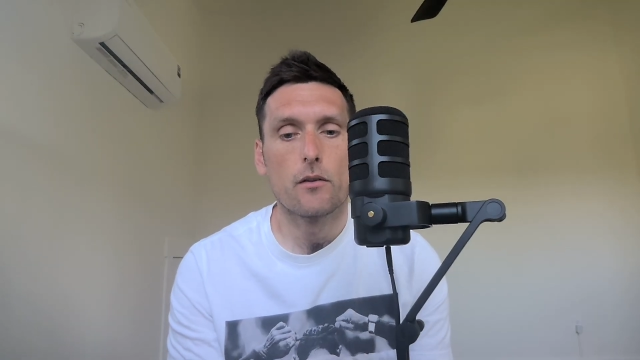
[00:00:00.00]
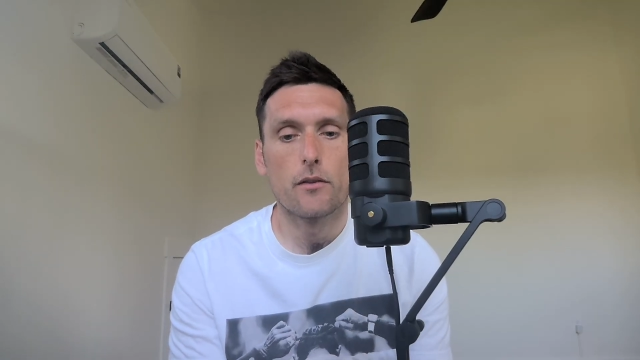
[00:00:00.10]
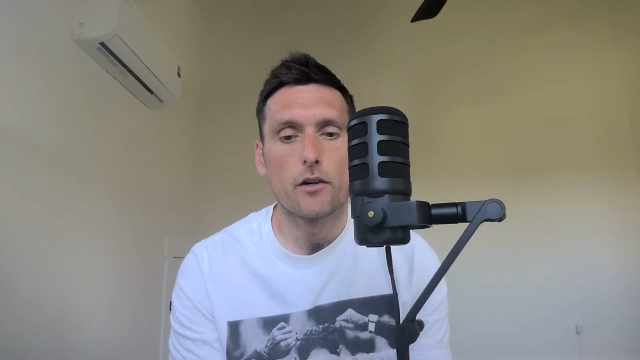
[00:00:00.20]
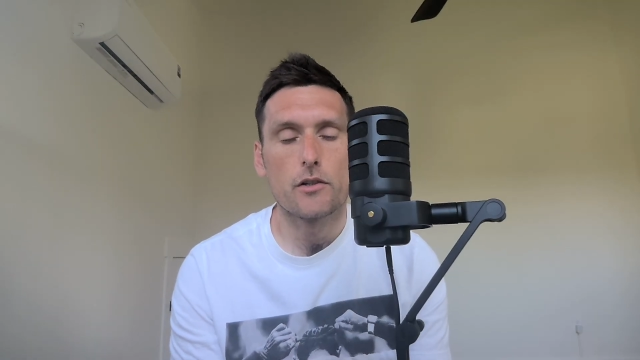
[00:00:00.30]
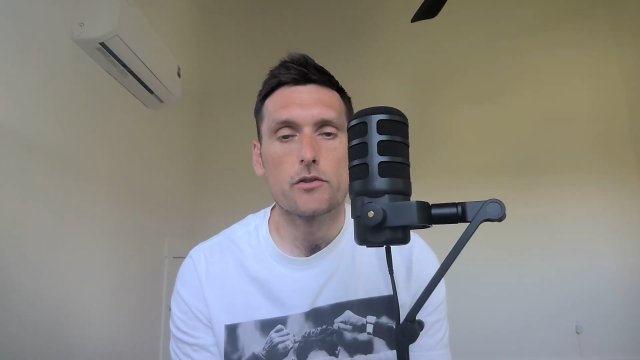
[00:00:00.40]

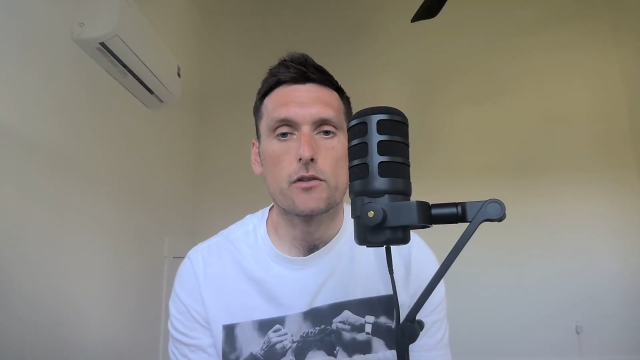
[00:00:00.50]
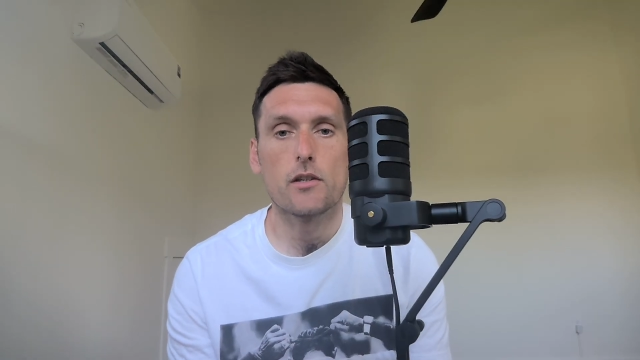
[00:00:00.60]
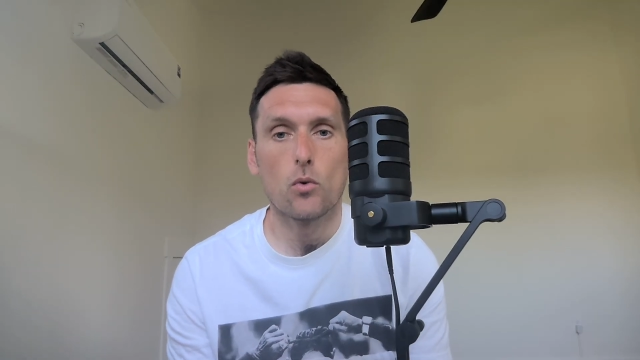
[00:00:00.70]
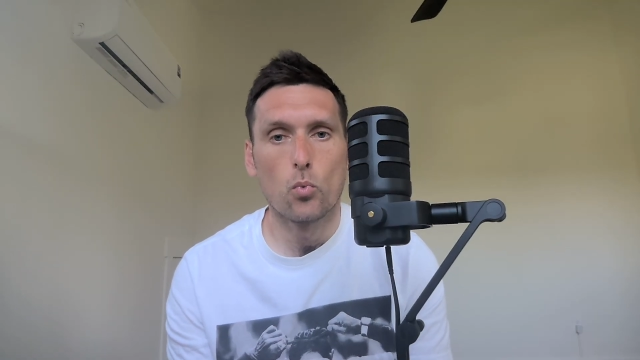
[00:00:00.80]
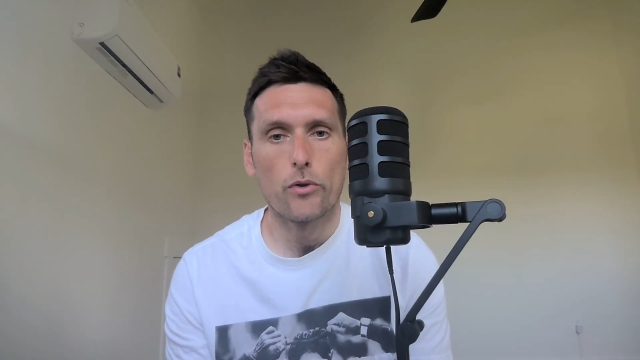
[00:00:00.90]
there is
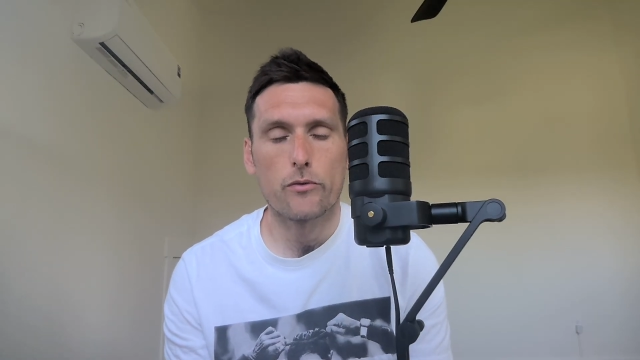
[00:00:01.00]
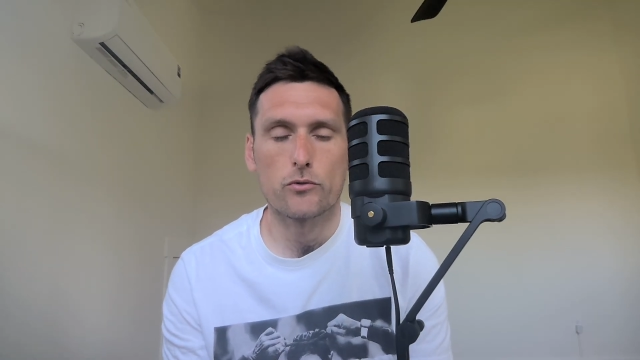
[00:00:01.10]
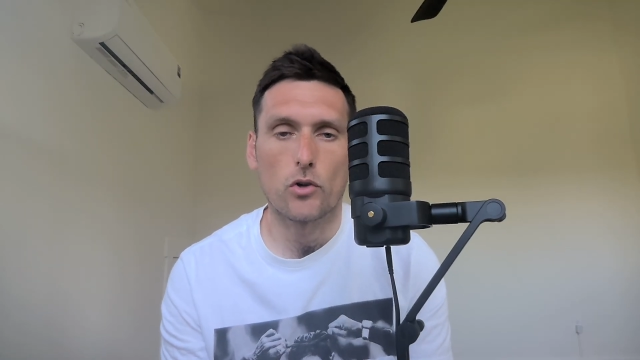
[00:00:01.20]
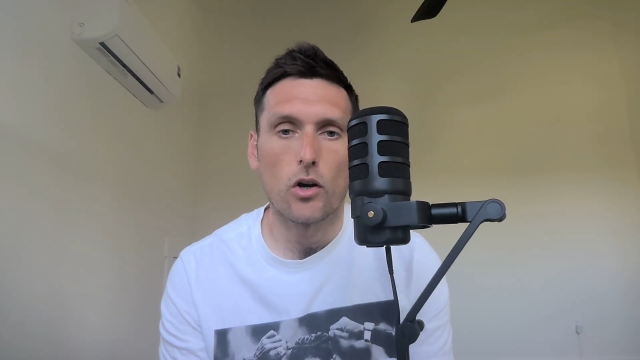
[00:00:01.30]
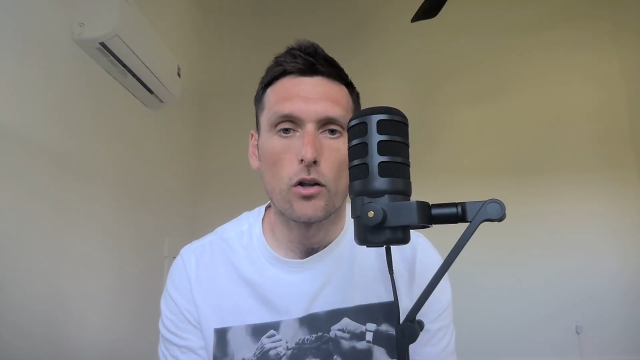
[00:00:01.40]
the
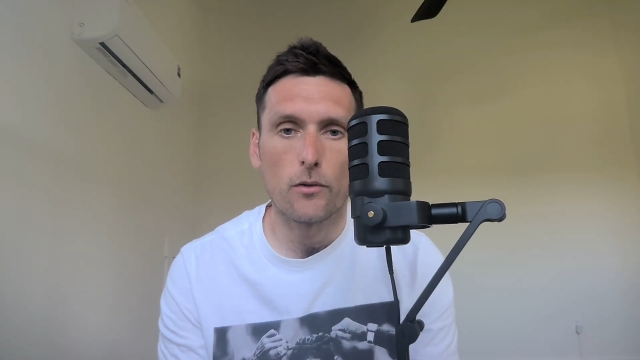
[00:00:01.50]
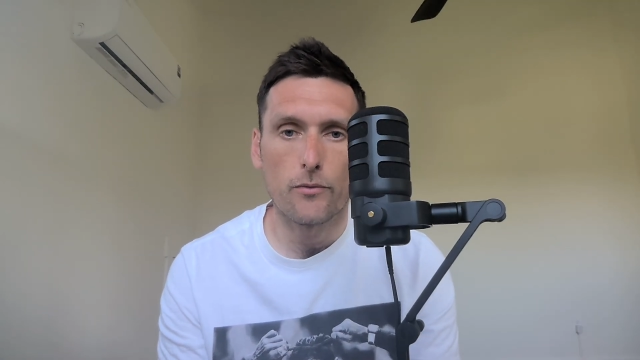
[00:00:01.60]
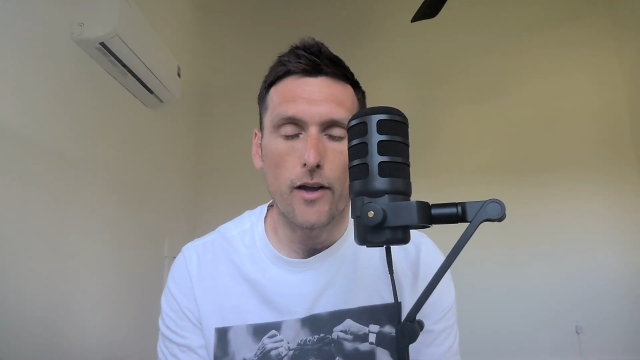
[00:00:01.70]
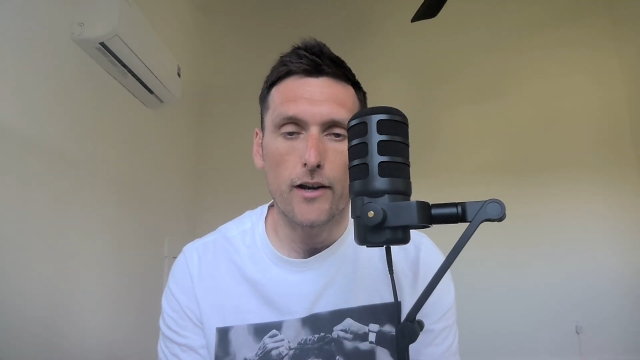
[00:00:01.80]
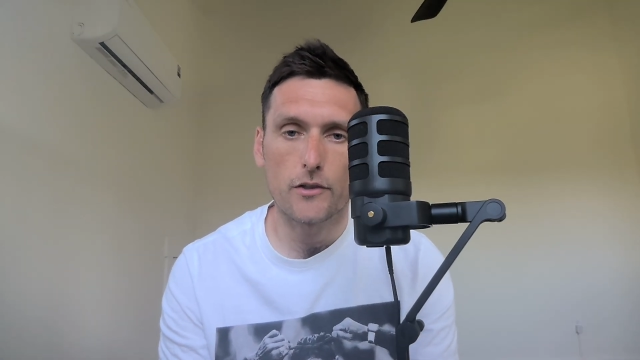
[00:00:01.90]
withdrawal
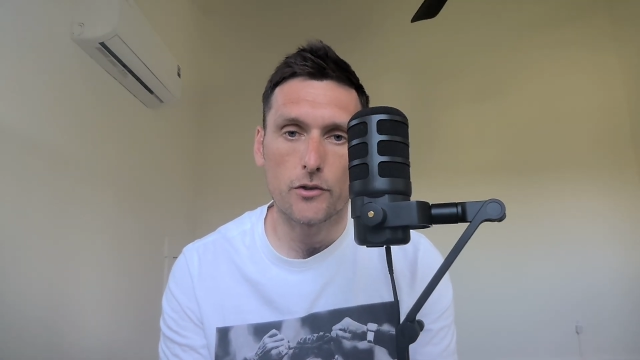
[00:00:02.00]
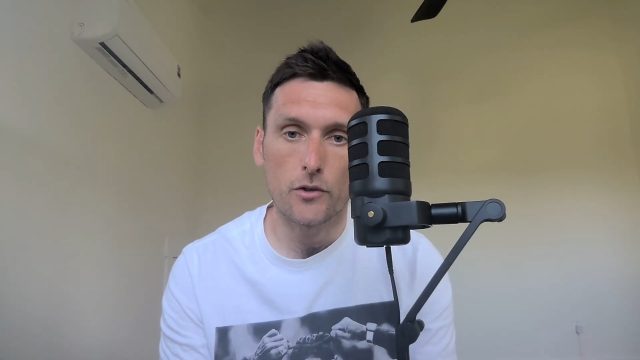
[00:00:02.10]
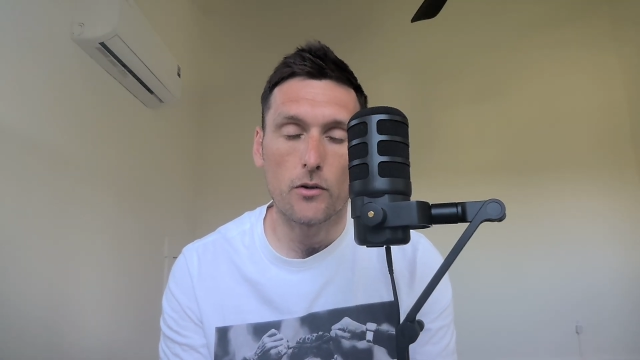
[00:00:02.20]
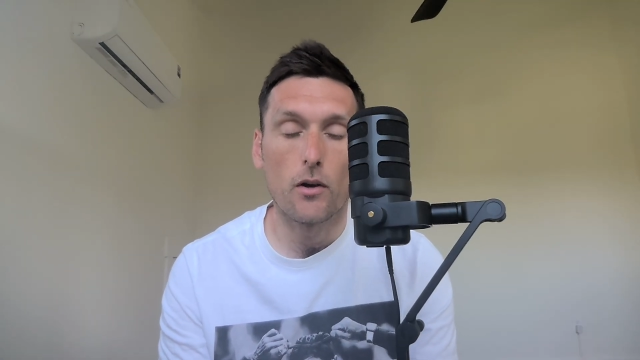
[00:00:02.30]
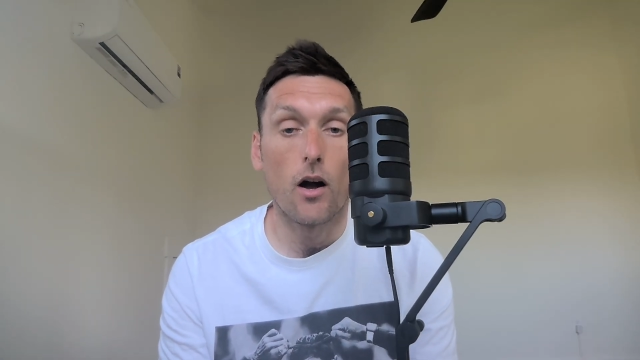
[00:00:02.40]

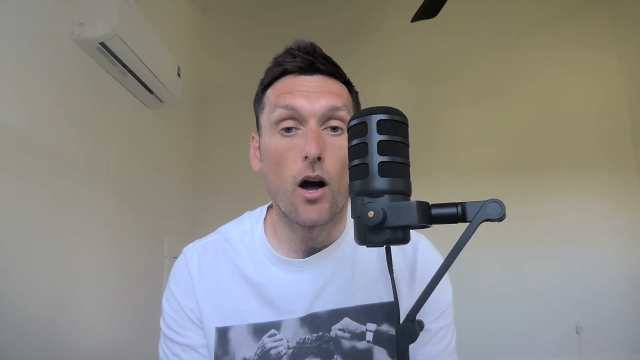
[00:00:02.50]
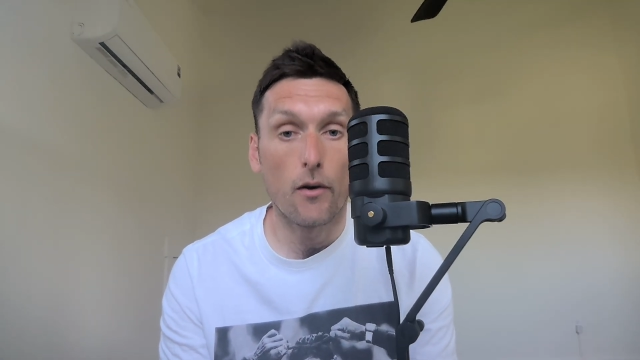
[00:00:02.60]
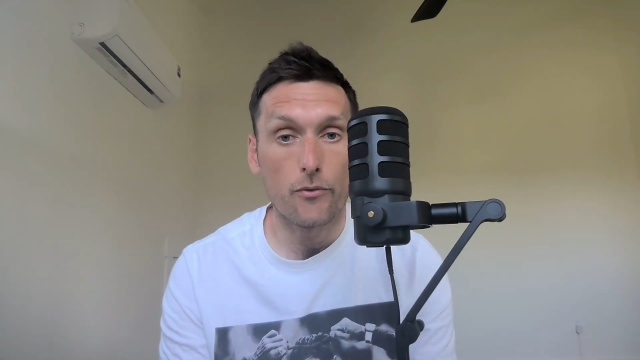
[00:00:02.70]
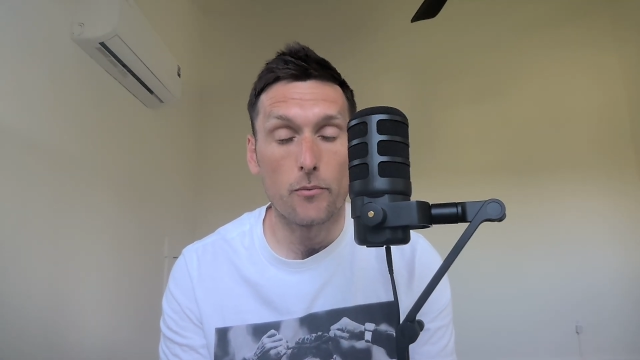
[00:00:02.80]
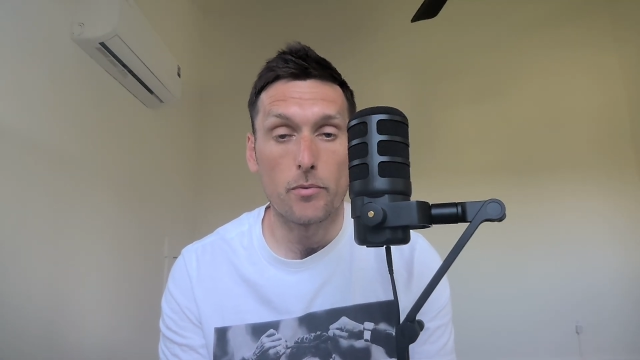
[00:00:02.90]
factor
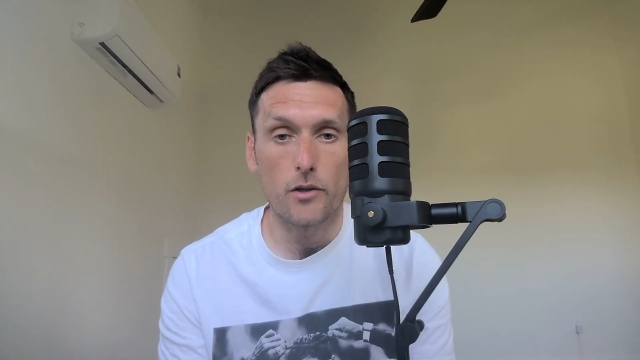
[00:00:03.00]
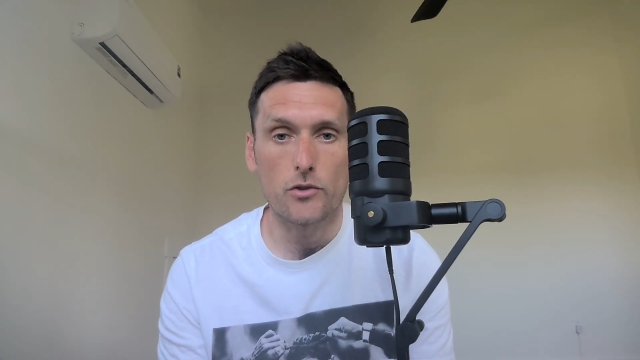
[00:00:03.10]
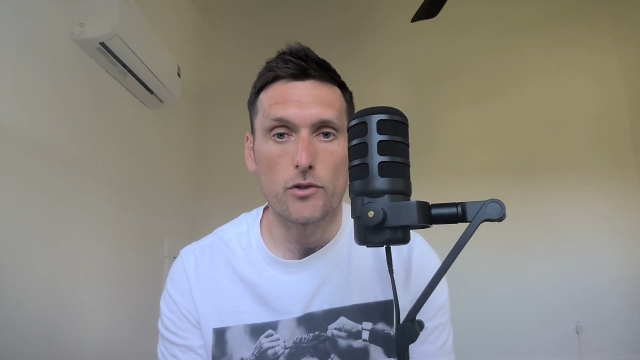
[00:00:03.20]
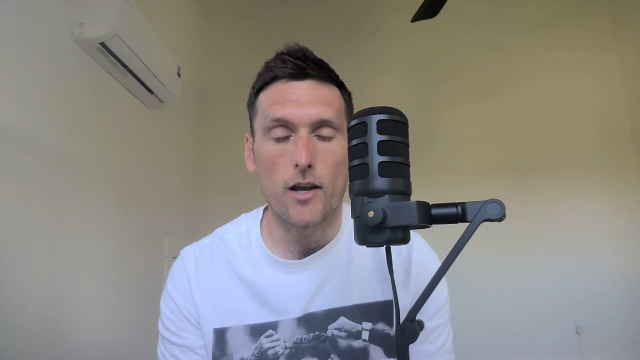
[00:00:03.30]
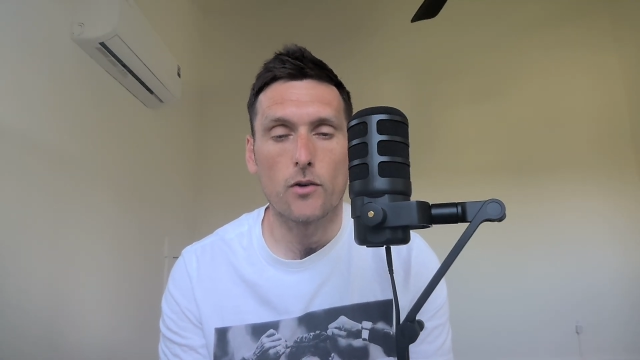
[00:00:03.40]
off the
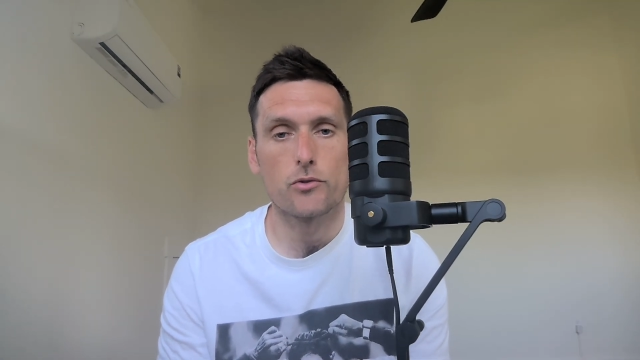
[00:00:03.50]
pitch now.